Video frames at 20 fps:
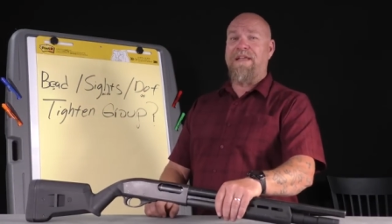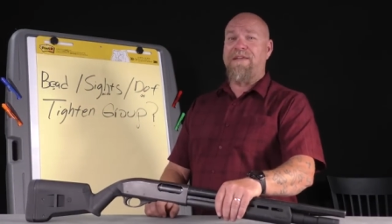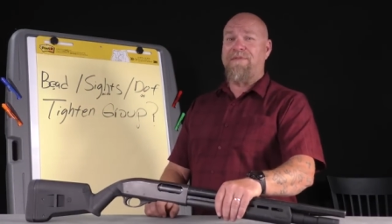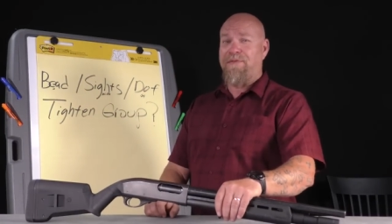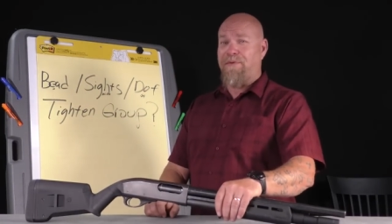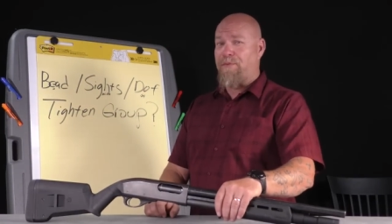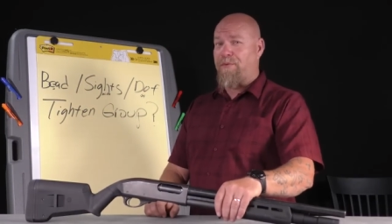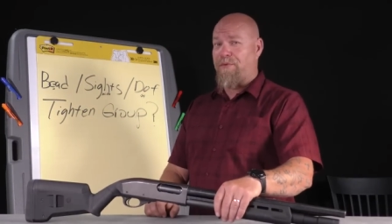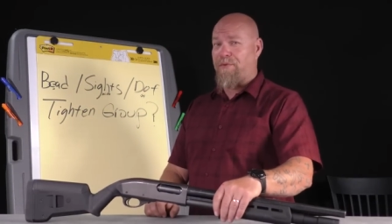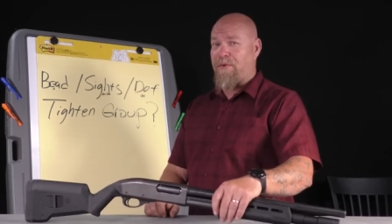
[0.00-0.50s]

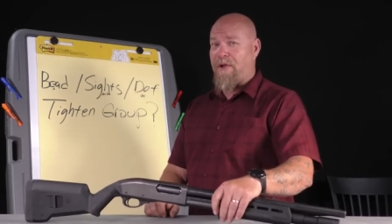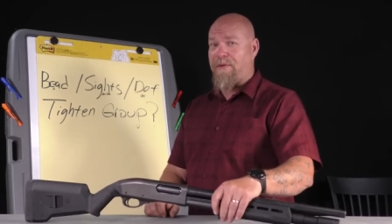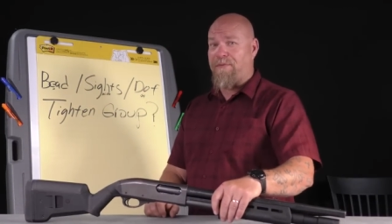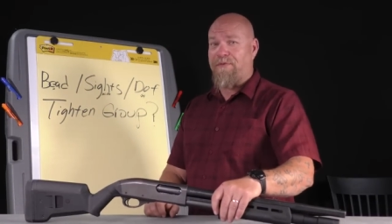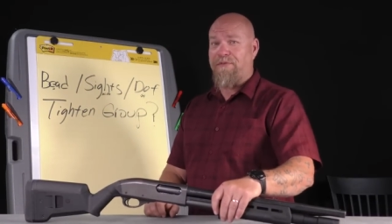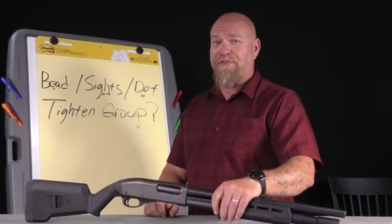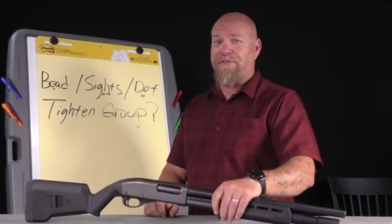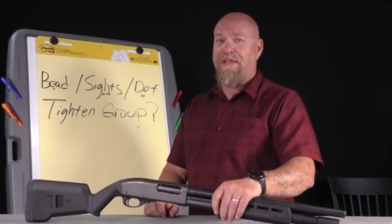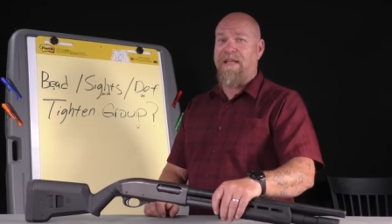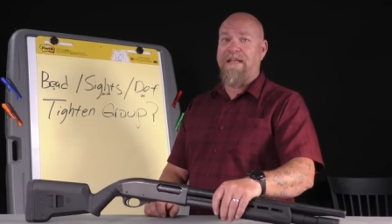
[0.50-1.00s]
Even with
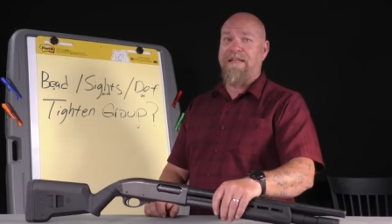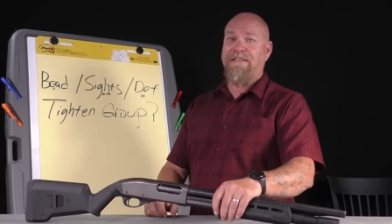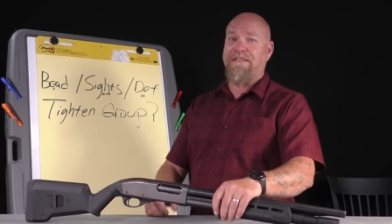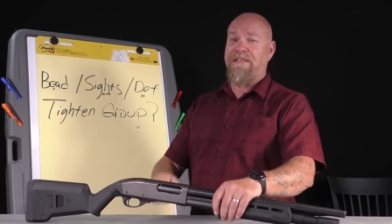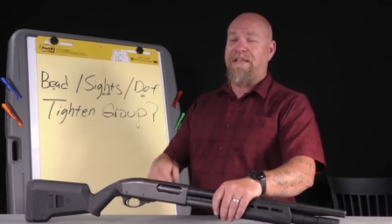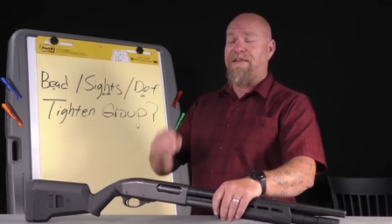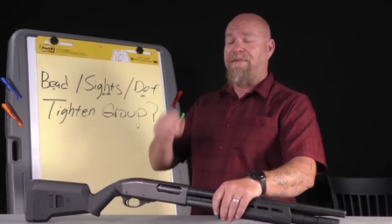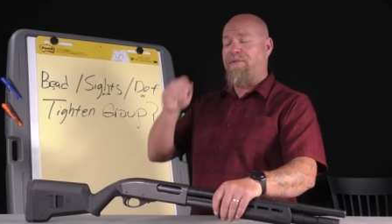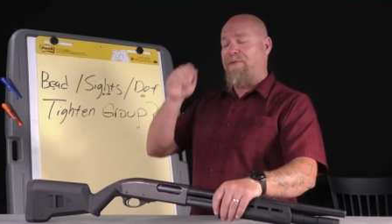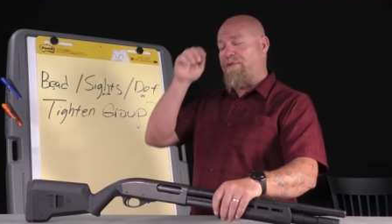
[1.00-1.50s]
rifle
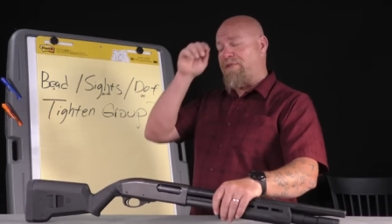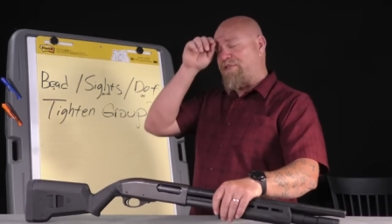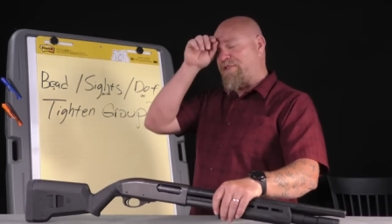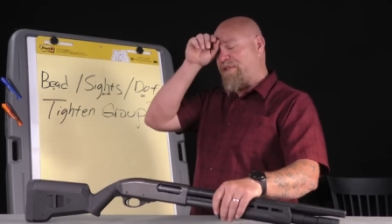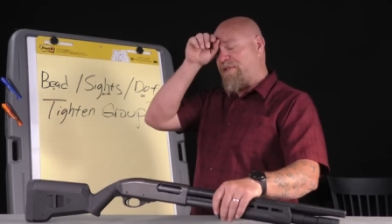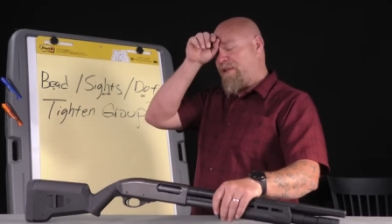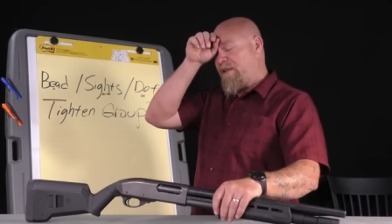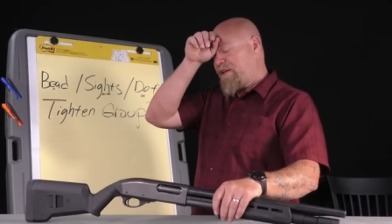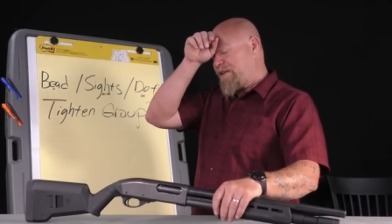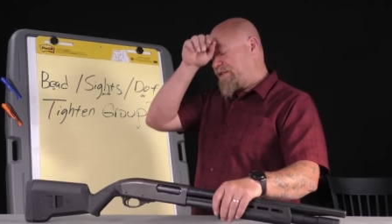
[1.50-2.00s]
sights, even with
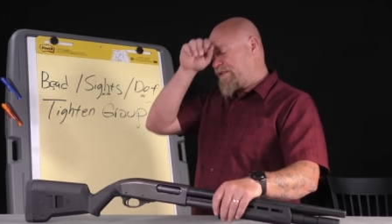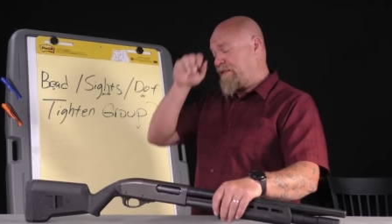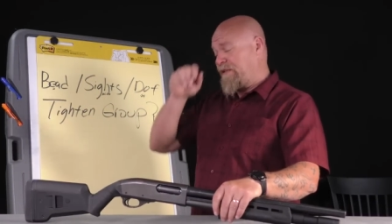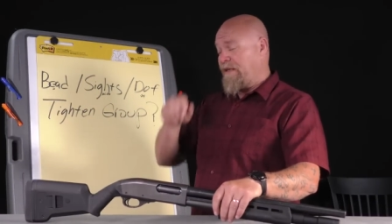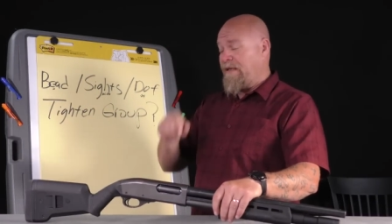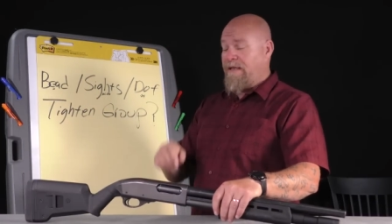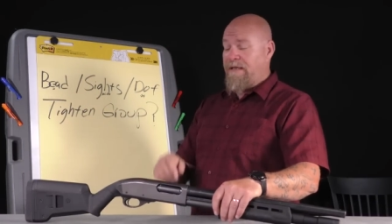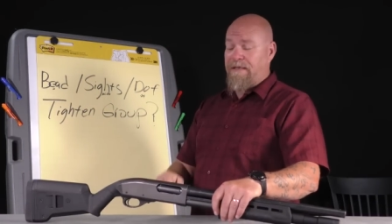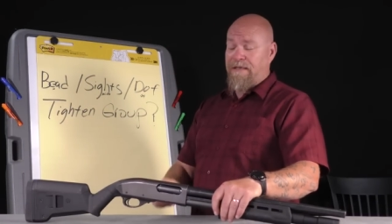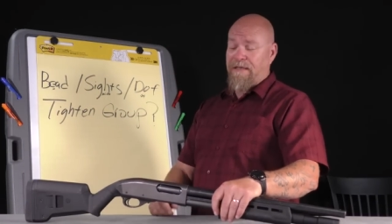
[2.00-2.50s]
slugs,
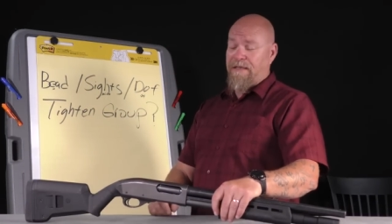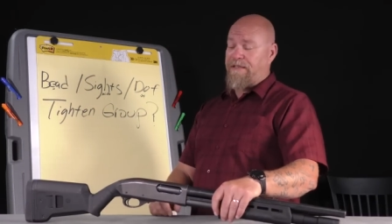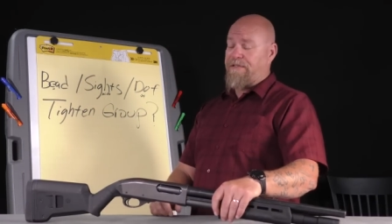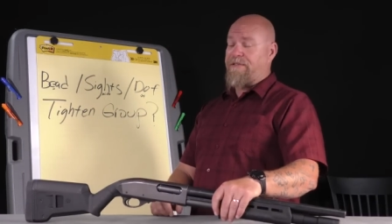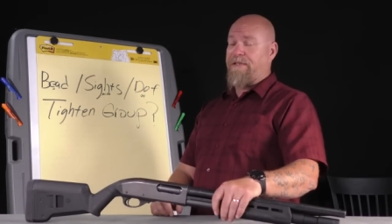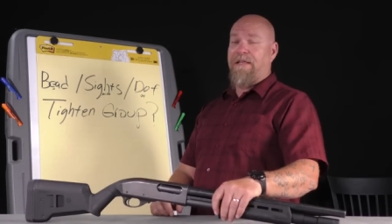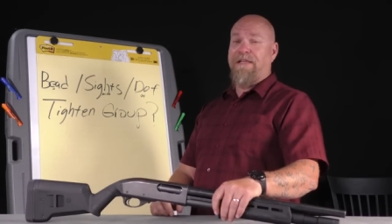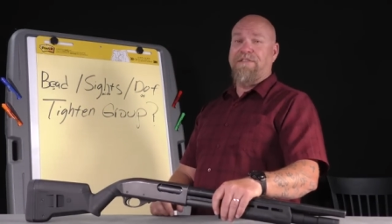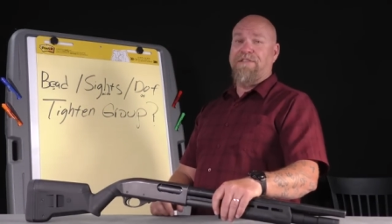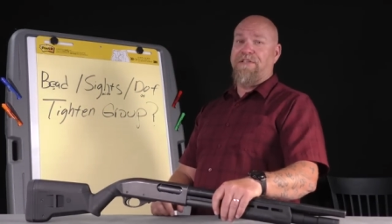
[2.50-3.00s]

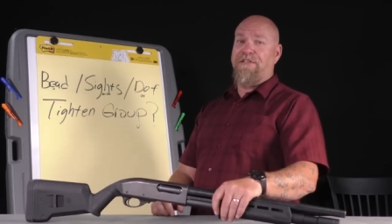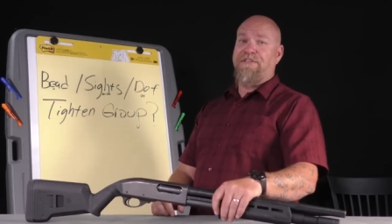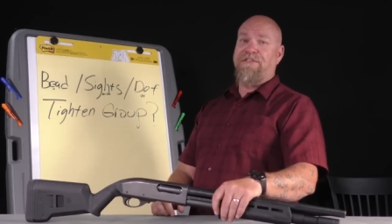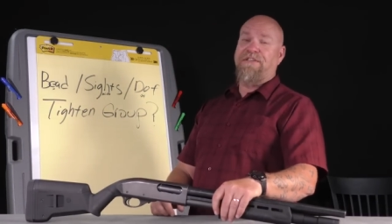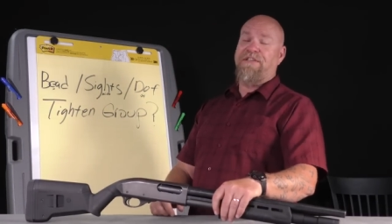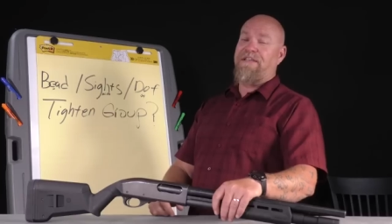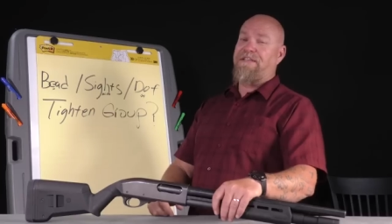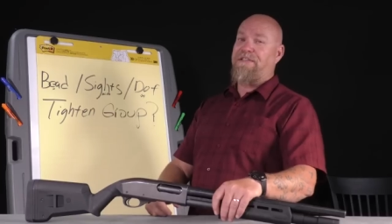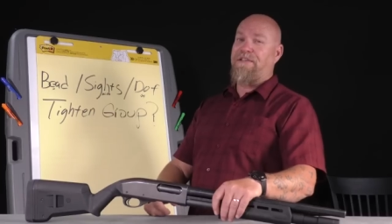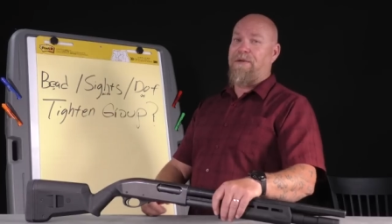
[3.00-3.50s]
it's it's a
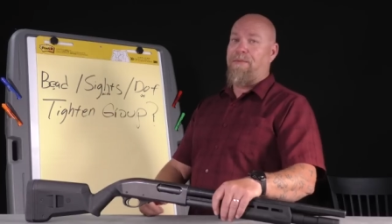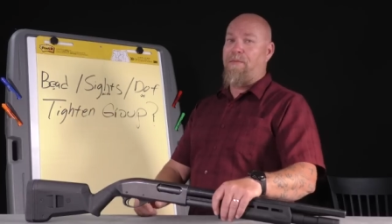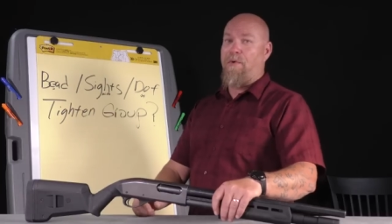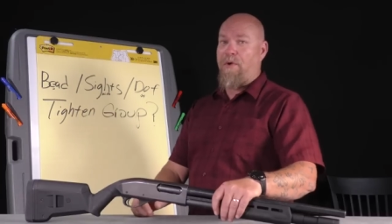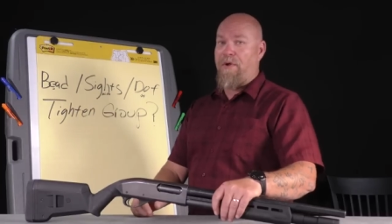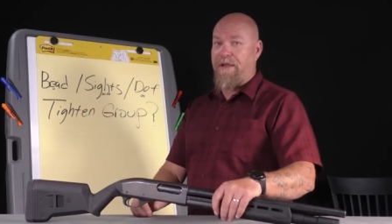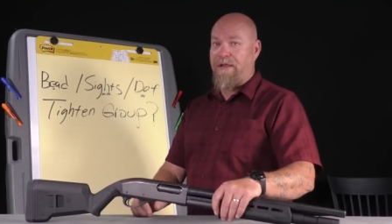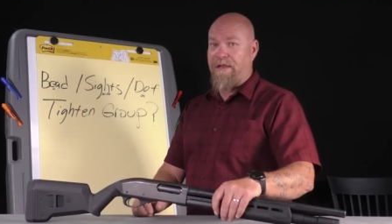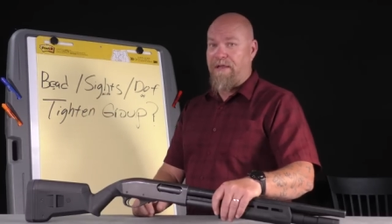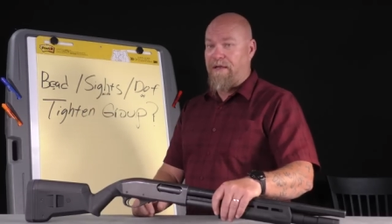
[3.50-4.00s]
6
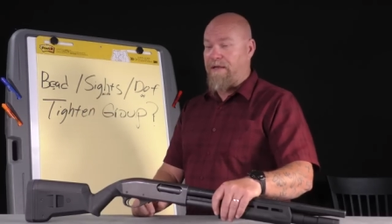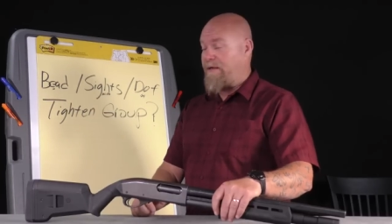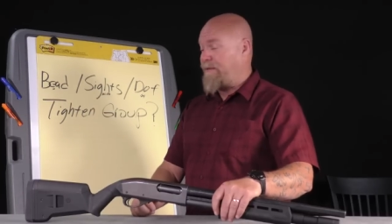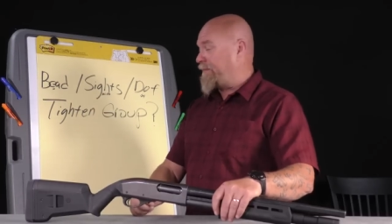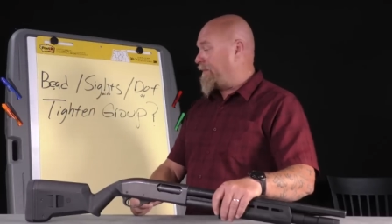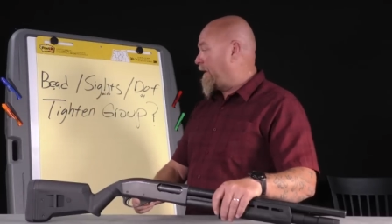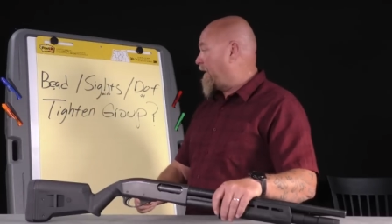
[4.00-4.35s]
MOA gun at